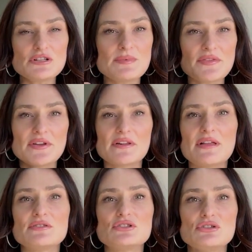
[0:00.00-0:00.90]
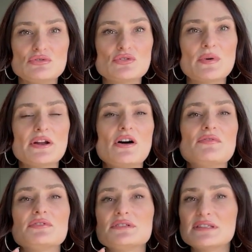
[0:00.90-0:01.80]
method allows you to write off
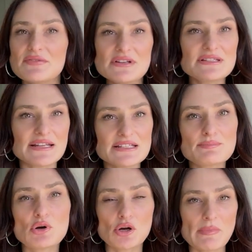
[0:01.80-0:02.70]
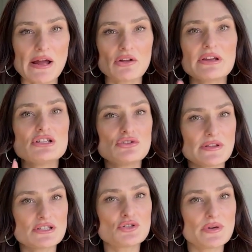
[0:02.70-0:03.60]
70 cents per mile in
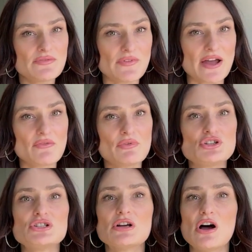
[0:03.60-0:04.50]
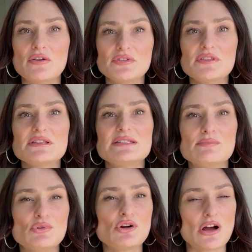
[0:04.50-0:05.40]
2025, which is often the
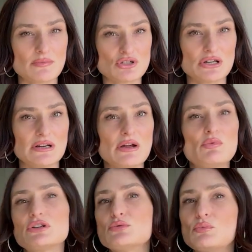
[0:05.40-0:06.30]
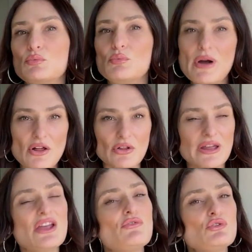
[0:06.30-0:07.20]
simpler option and works well
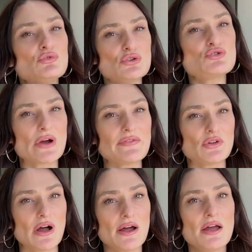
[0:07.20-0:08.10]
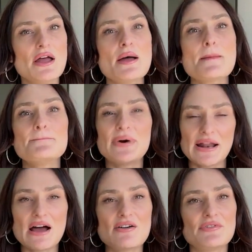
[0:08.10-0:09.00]
if you do drive a lot, but
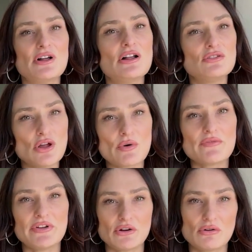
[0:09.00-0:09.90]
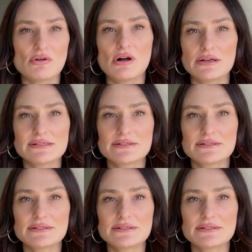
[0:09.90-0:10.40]
have a lower vehicle cost.